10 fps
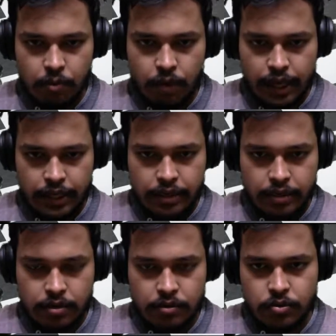white.
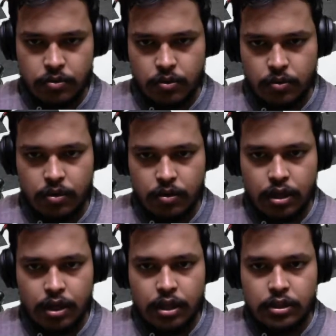So
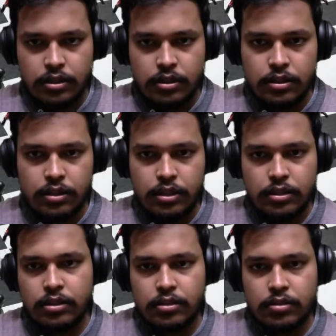this
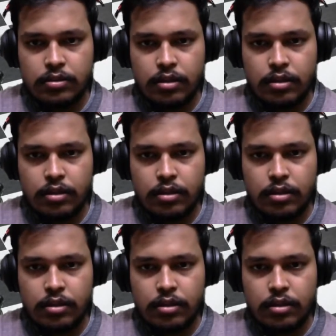is